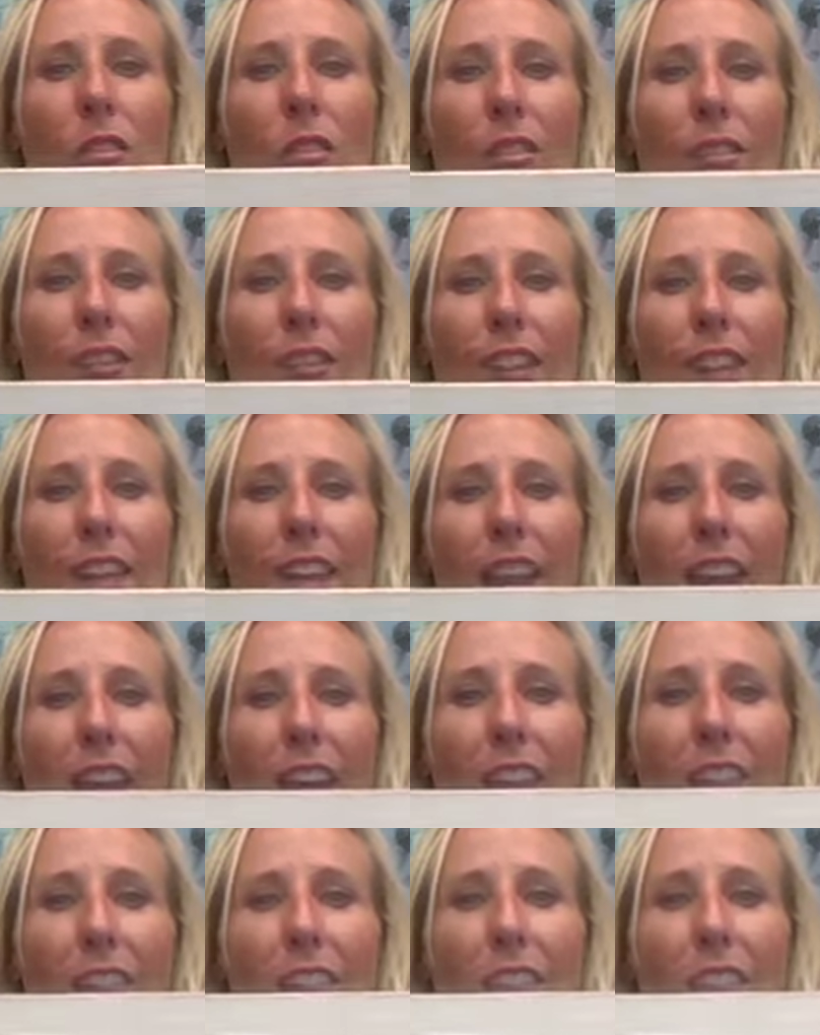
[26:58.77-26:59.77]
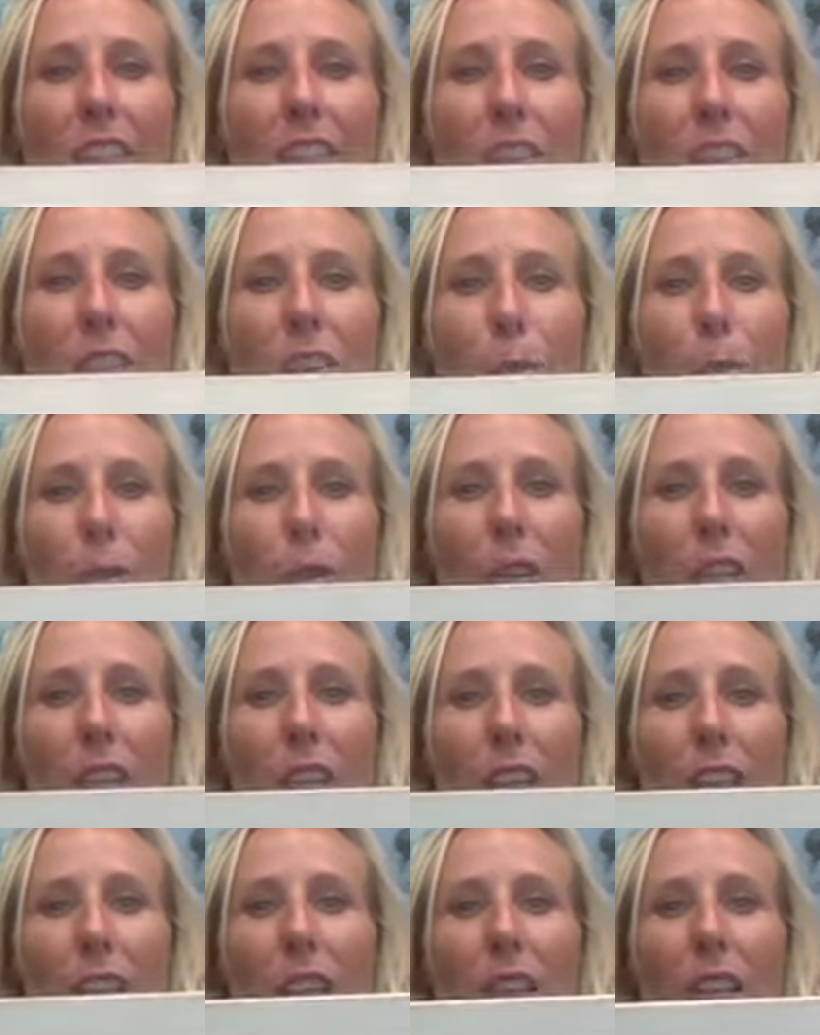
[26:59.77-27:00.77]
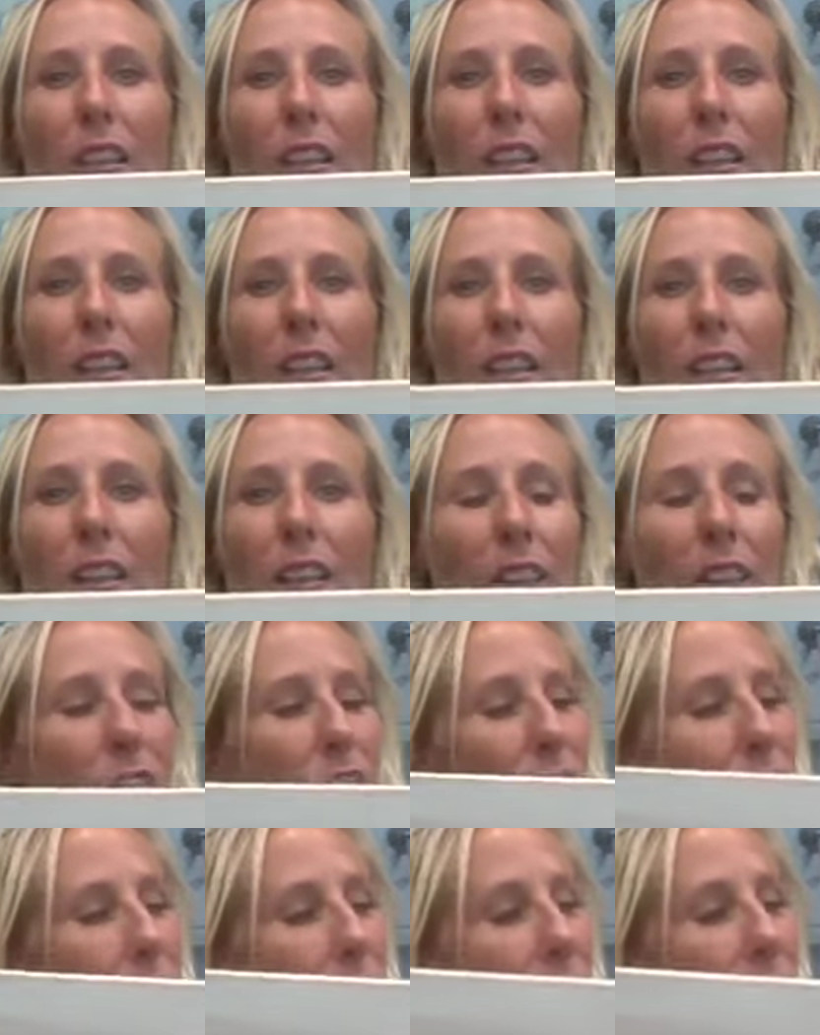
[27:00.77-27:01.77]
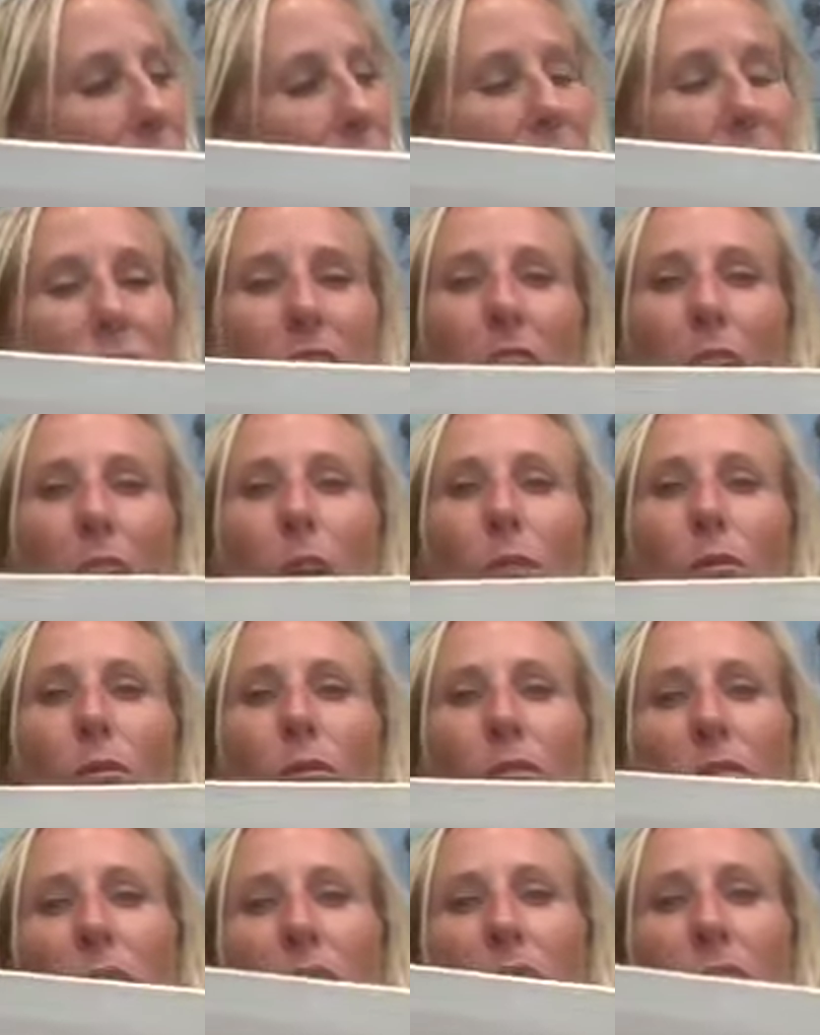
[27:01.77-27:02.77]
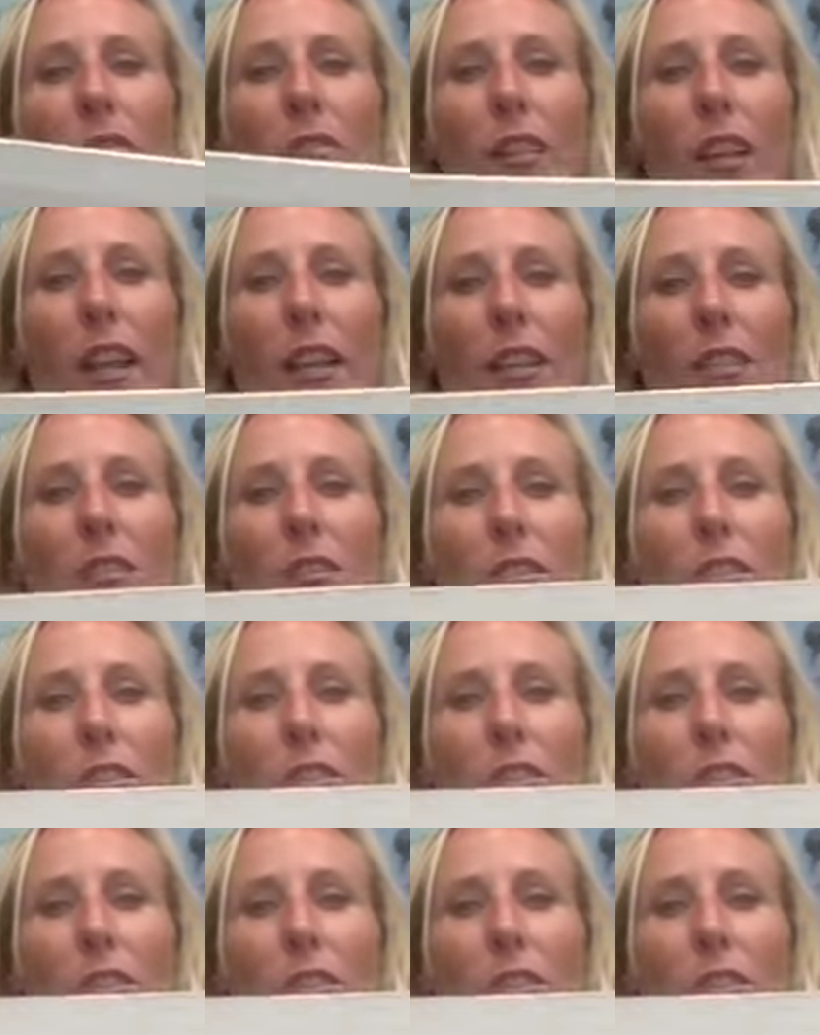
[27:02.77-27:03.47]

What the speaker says: Yeah, it's pretty. It just gives it that nice little